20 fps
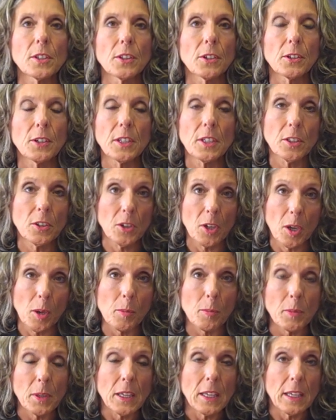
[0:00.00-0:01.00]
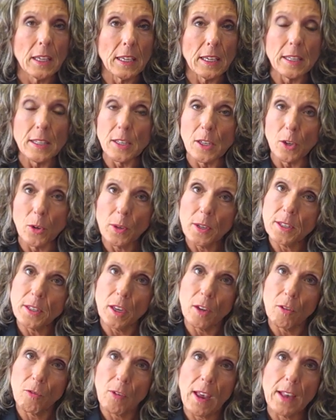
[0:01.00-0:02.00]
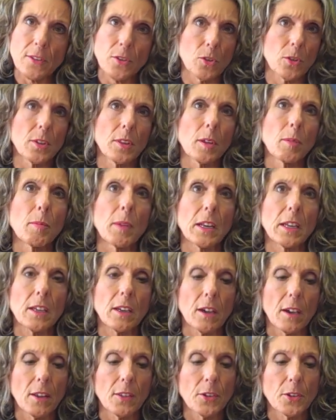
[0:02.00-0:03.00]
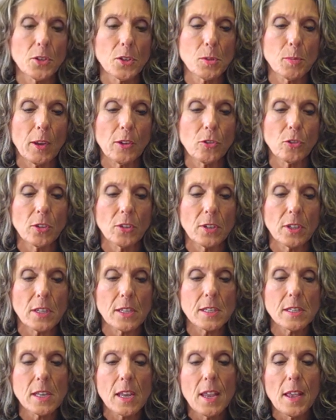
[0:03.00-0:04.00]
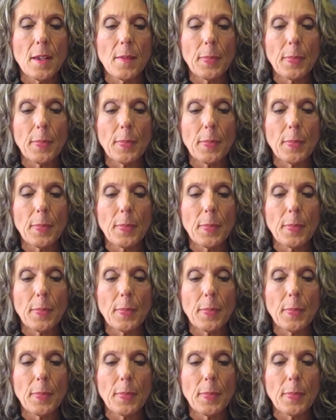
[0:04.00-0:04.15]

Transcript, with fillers: and their income is increasing faster than many other specialties.